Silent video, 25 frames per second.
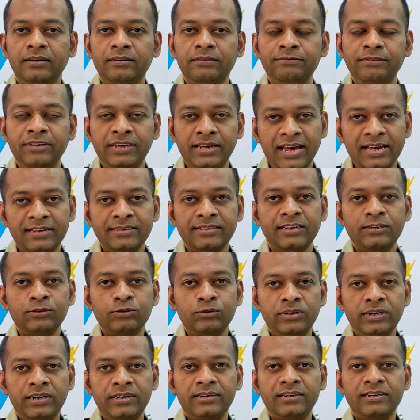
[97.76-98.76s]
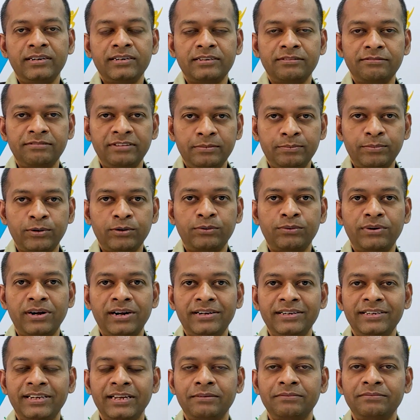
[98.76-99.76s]
we as educators, we
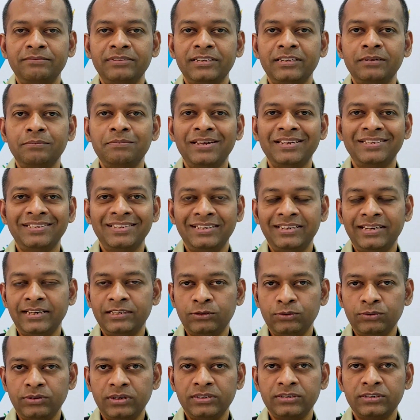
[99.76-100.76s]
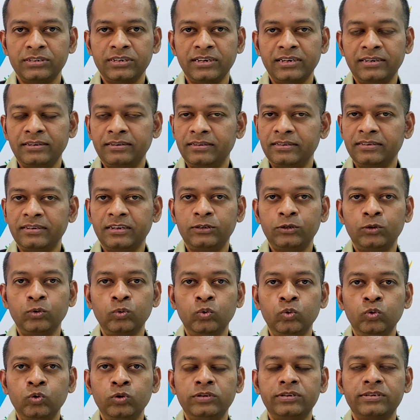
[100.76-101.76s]
provide them with the basic education, the
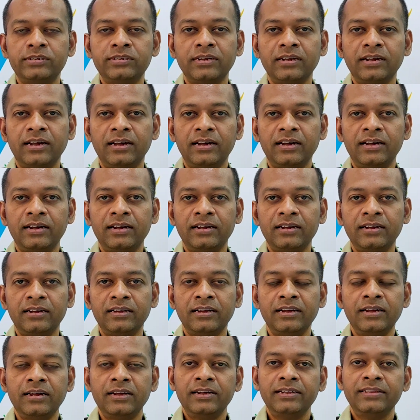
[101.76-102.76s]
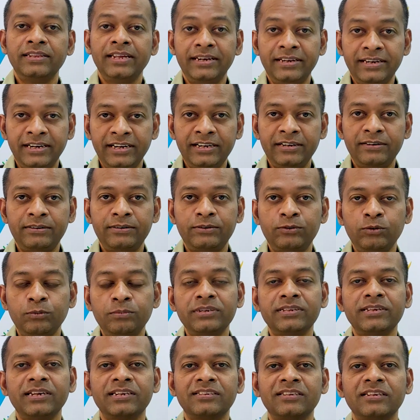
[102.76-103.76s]
tools they need to
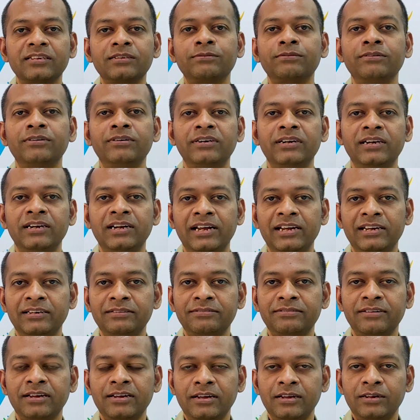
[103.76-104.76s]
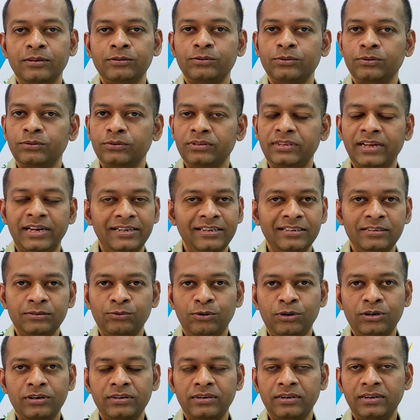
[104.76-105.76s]
be successful in life. So that is
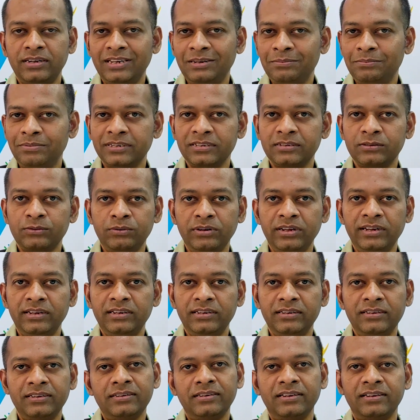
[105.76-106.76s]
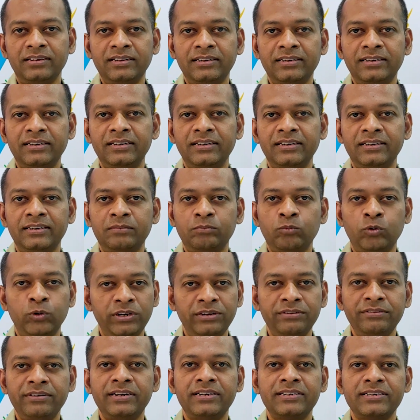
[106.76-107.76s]
what keeps us going and
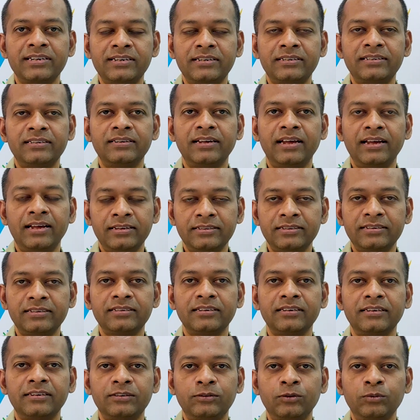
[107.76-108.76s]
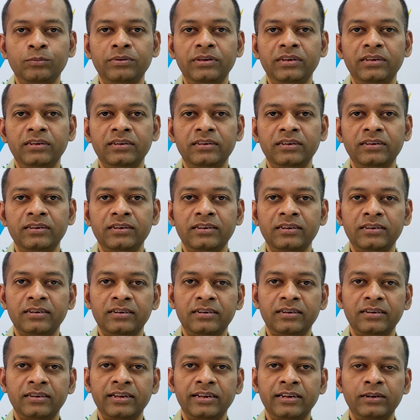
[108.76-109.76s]
motivates us to be
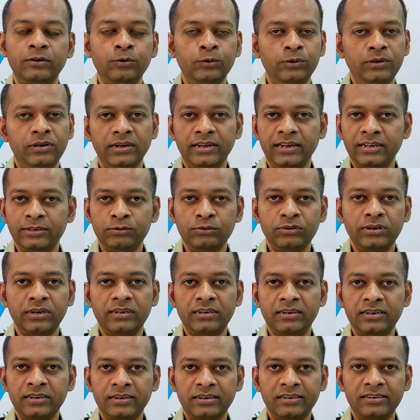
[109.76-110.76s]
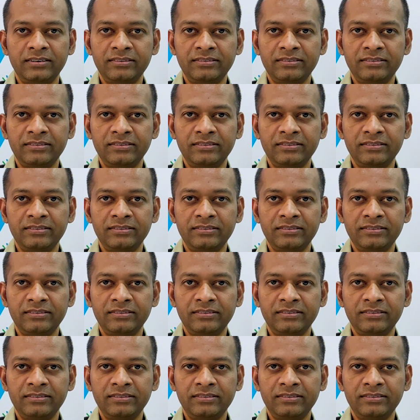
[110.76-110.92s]
a good educator.